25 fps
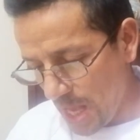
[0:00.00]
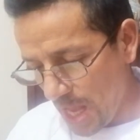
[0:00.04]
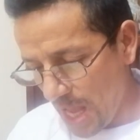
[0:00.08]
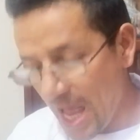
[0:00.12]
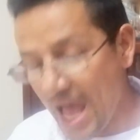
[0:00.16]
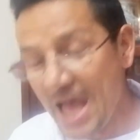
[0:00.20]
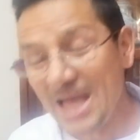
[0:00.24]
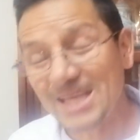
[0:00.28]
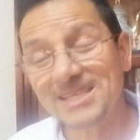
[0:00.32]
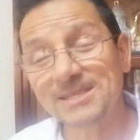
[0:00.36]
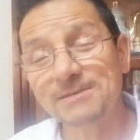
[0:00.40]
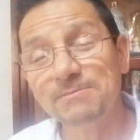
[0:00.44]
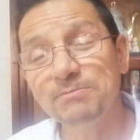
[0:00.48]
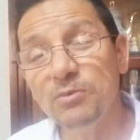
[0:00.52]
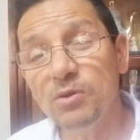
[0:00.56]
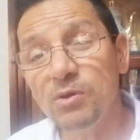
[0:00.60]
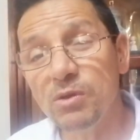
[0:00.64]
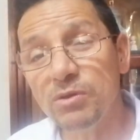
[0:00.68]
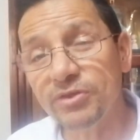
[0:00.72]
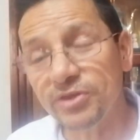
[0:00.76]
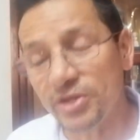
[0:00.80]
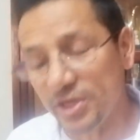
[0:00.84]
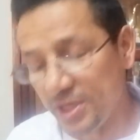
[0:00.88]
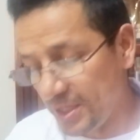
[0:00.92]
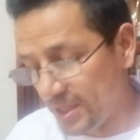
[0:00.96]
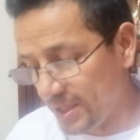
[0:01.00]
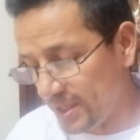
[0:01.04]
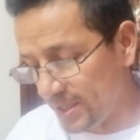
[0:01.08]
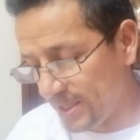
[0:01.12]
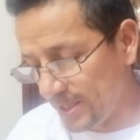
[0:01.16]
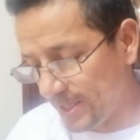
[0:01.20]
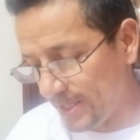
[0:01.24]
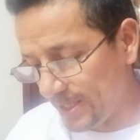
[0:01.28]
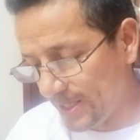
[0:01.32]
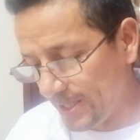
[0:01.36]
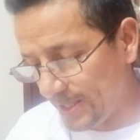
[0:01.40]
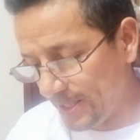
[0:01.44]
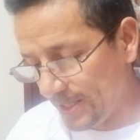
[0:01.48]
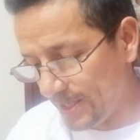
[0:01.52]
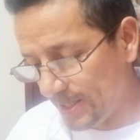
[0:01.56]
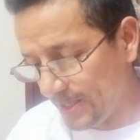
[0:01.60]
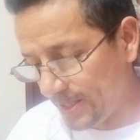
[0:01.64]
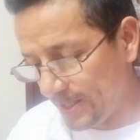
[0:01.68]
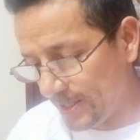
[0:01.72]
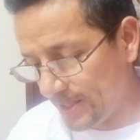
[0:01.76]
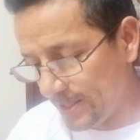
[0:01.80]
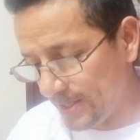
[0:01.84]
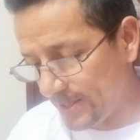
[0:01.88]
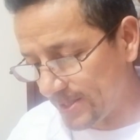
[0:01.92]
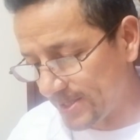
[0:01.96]
A smoothie,
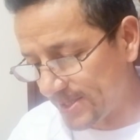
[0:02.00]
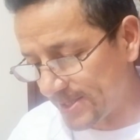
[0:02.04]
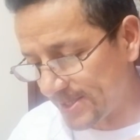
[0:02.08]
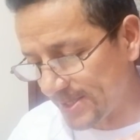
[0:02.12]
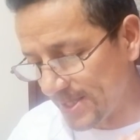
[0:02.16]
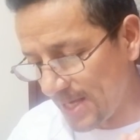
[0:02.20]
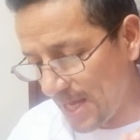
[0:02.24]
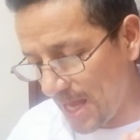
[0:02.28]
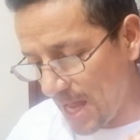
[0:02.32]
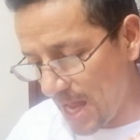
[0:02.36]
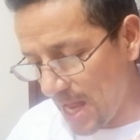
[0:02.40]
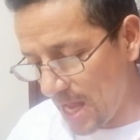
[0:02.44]
it's